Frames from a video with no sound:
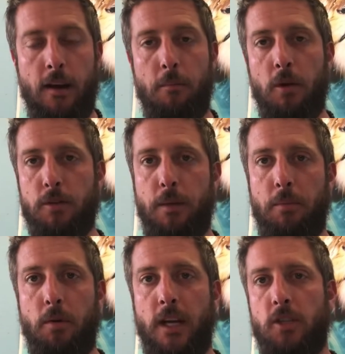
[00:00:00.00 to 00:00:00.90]
Most
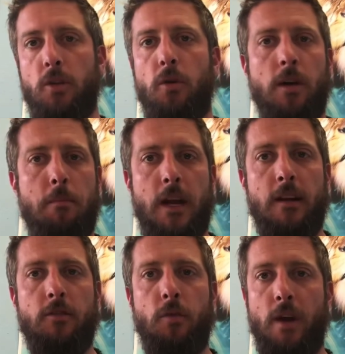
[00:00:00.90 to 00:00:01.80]
people get so
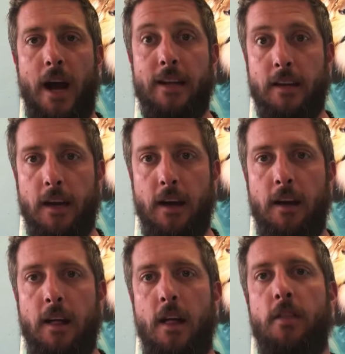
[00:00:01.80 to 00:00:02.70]
committed to an idea
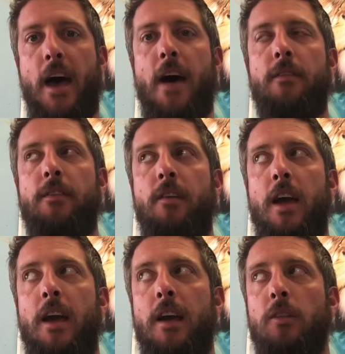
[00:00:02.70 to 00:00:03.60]
that
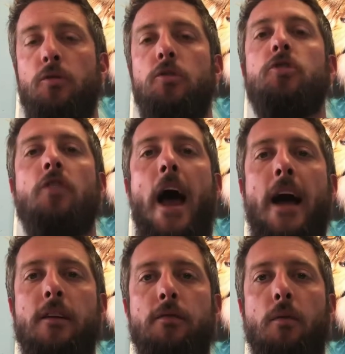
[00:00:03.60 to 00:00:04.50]
they lose
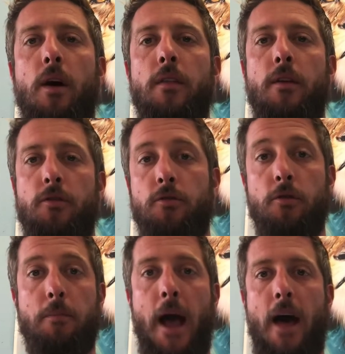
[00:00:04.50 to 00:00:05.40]
track of what their
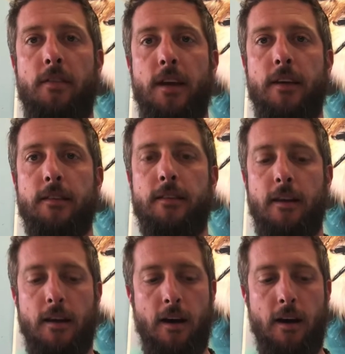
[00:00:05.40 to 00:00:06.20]
true path is.